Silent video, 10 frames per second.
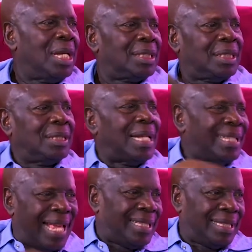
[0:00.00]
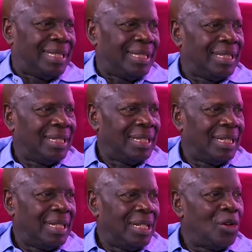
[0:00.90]
it's still the debt.
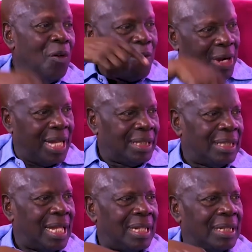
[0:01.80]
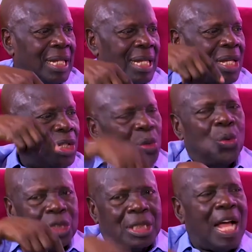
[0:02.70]
Don't forget that you
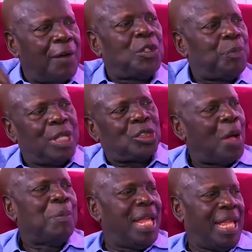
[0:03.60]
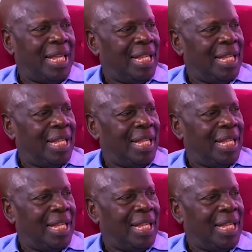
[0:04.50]
will still have to pay someday.